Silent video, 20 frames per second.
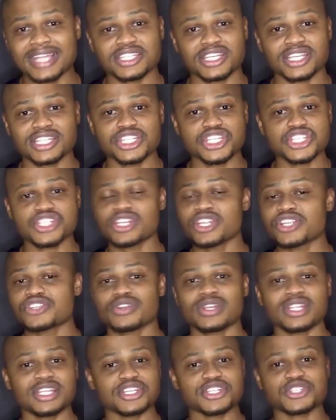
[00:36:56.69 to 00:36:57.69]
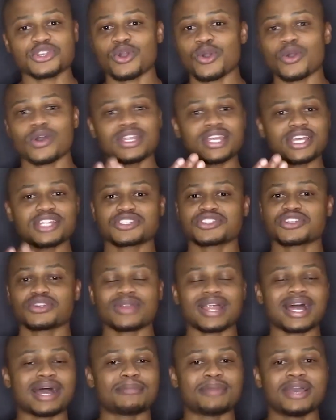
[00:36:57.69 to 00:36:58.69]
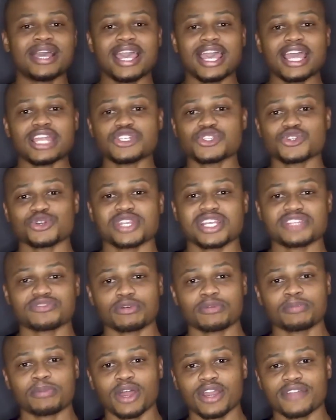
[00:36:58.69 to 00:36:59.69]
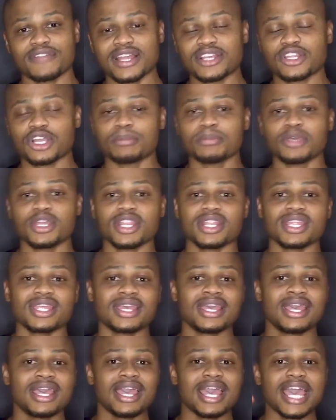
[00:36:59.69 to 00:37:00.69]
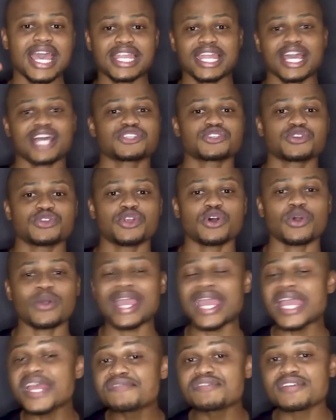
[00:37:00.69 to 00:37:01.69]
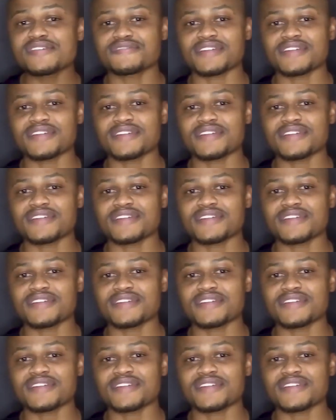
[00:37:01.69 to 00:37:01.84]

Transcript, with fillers: You can just literally just go on Instagram and join us for part of that community. And as you know, every